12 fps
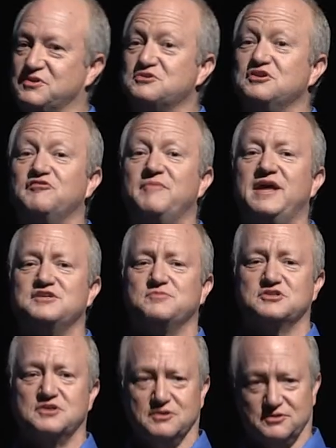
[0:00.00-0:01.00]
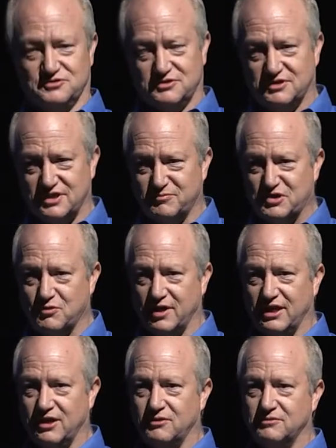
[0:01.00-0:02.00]
Their self management skills can be
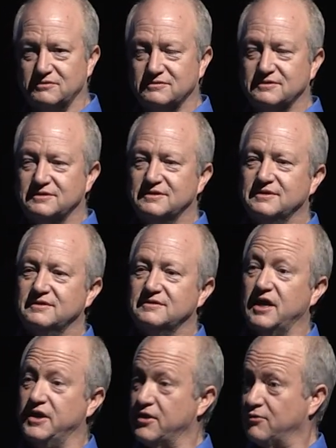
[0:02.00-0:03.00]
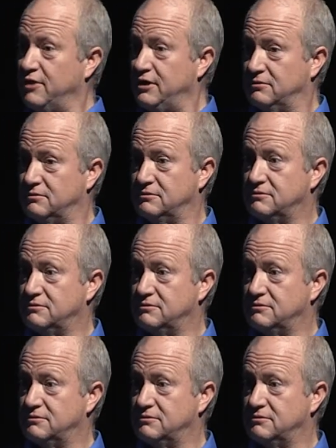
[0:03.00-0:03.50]
quite low. Another one?